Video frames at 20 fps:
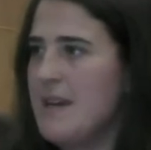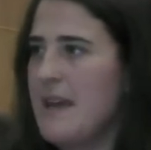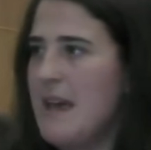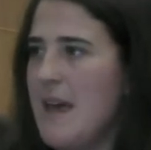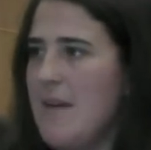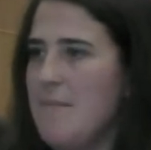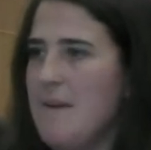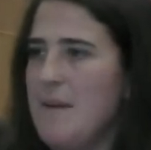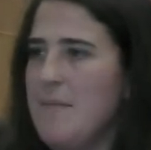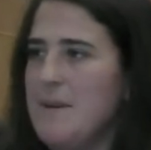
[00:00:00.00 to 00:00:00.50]

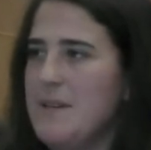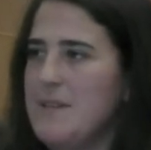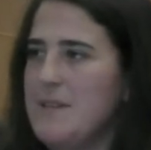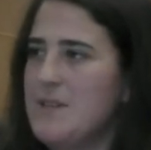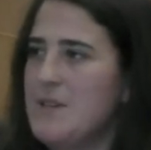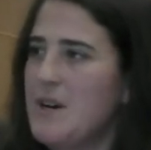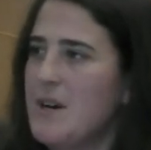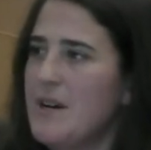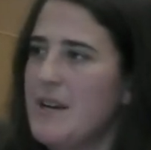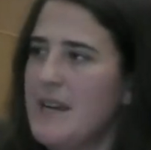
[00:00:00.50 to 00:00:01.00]
and maybe
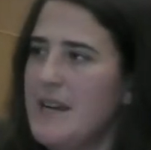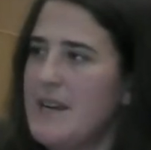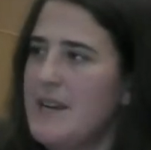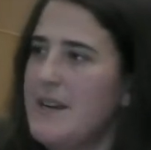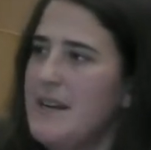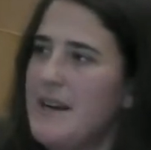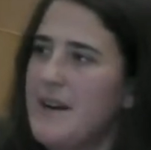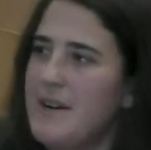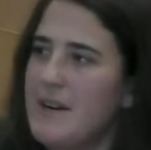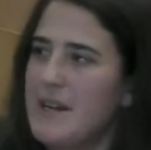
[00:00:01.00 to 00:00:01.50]
starting in
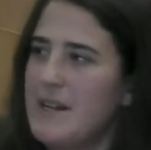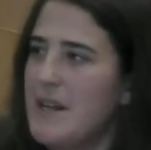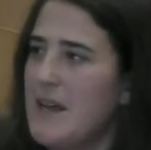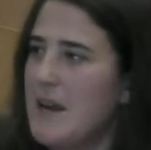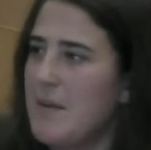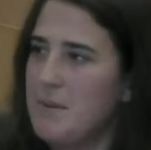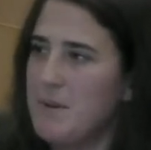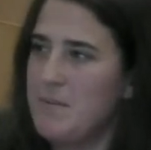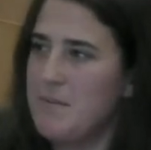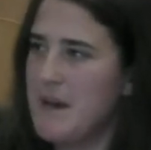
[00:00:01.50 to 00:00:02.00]
an area
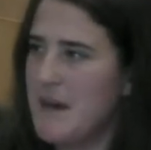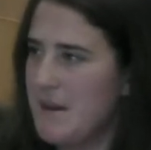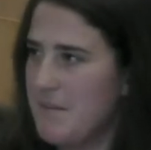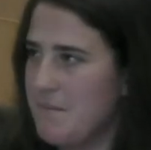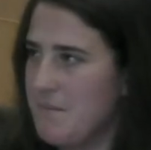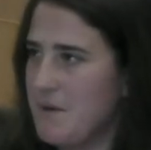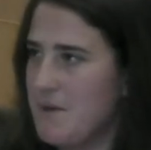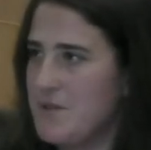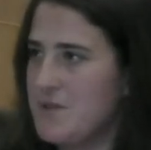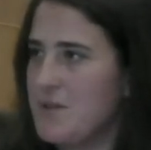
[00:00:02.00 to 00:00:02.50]
like Blue
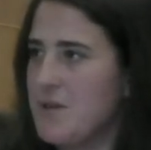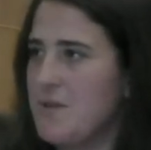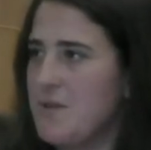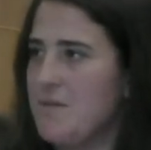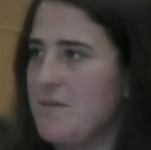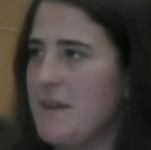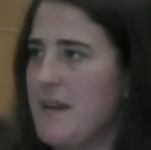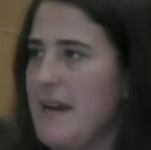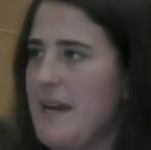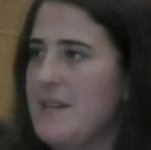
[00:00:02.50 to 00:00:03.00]
Mountain Birch
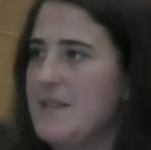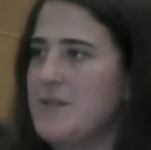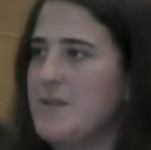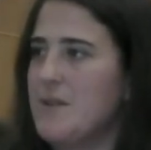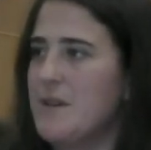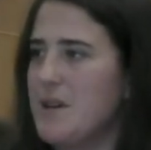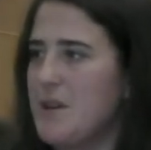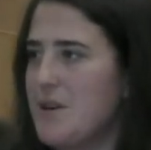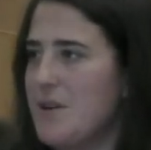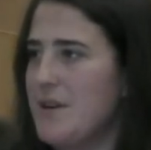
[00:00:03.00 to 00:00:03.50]
Cove Lake, so
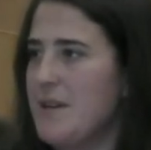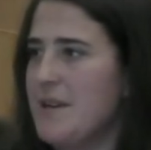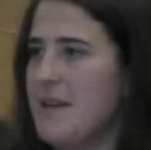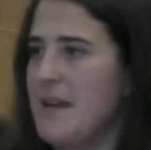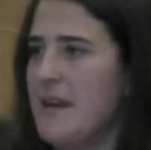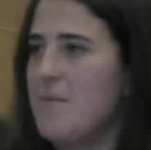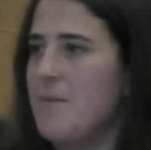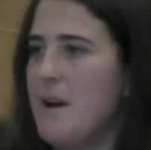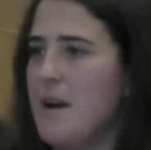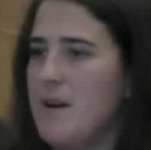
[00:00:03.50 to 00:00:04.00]
the Kearney
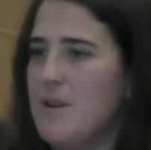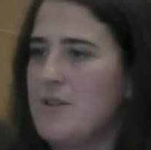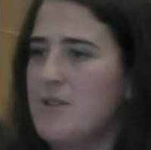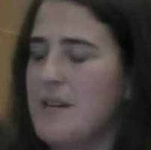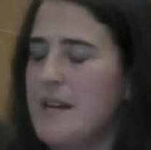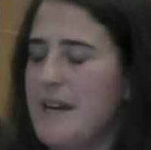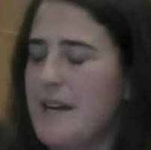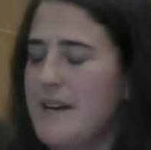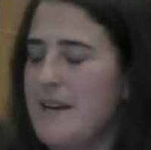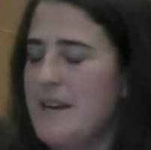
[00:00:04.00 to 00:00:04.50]
Lake
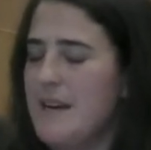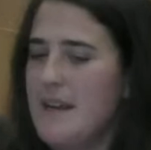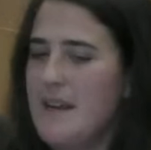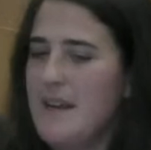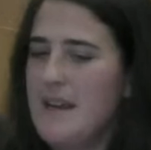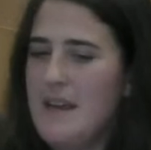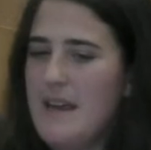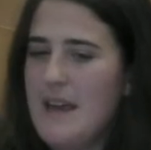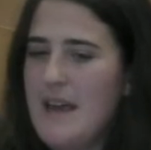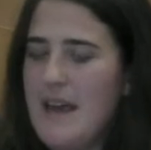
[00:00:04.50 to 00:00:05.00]
watershed,
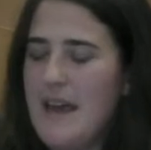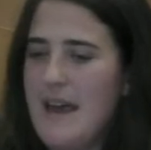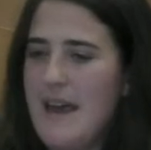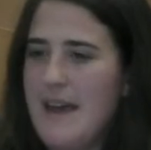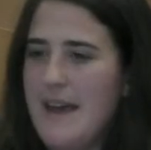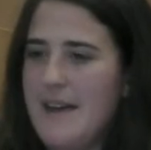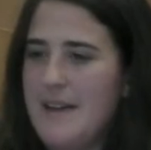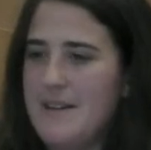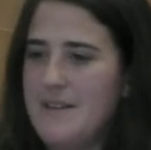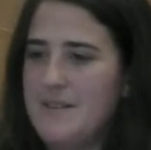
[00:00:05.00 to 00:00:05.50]

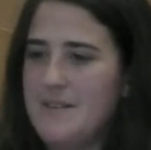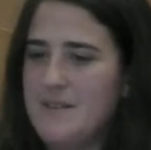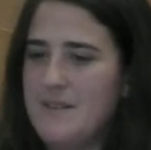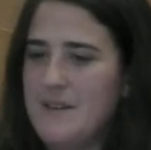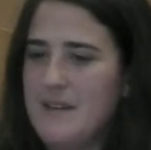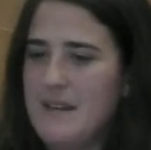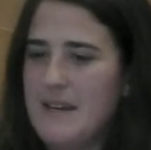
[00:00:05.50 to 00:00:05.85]
and